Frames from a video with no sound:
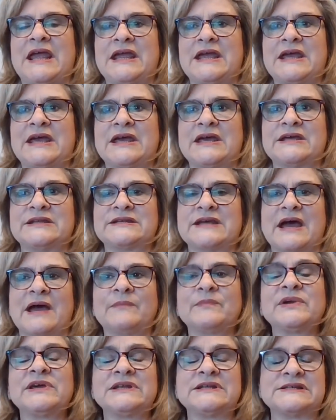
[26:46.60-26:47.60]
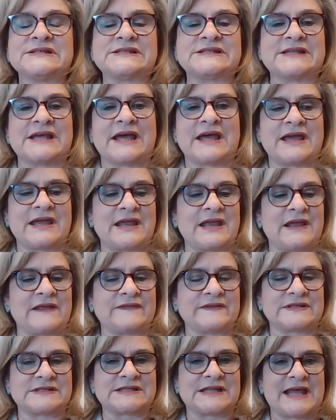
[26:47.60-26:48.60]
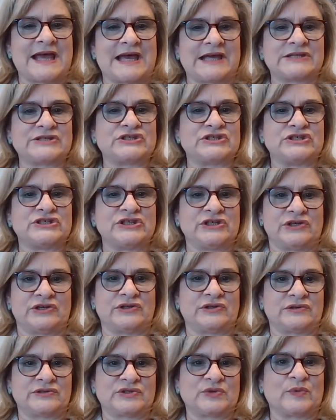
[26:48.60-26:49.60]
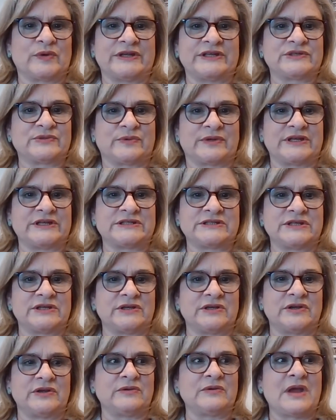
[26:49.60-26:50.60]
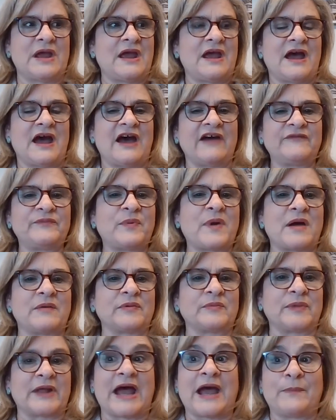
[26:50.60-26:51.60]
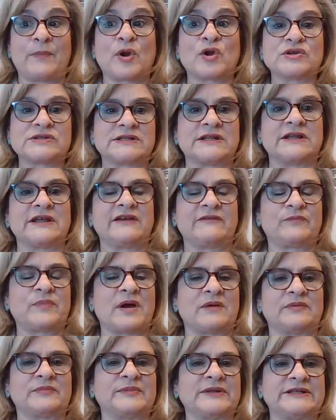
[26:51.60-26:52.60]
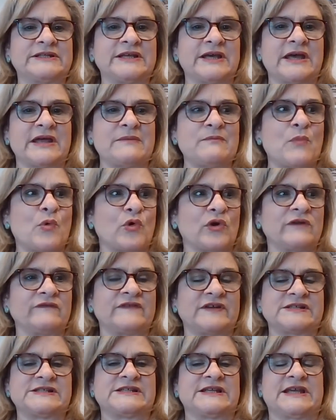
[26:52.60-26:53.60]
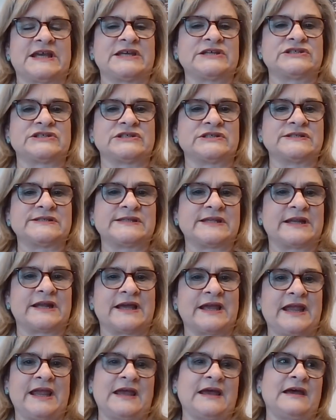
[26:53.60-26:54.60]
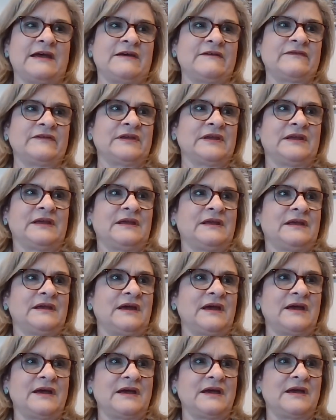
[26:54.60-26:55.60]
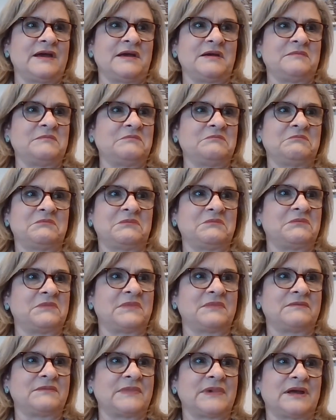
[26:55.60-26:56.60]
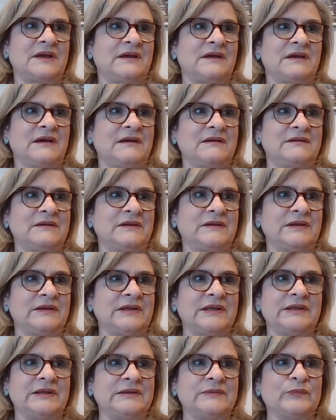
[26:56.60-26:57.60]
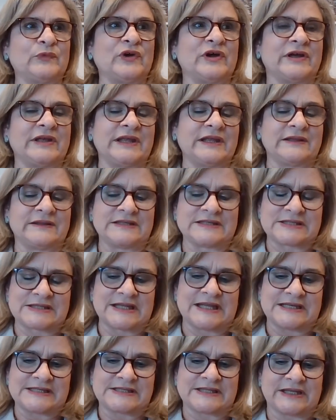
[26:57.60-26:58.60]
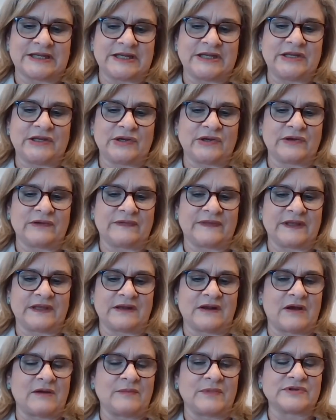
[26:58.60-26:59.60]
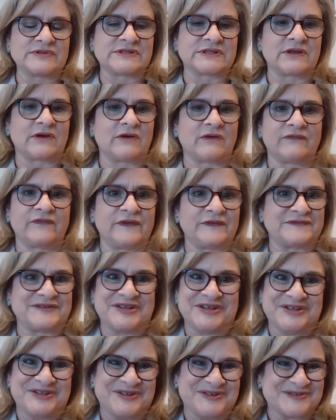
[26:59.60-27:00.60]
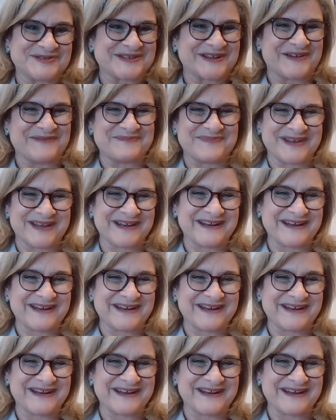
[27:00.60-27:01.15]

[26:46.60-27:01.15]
And I'm going to say in this last year, 2022, I personally have probably done more investigations than I have um, in this less than a year than almost the whole 15 years I've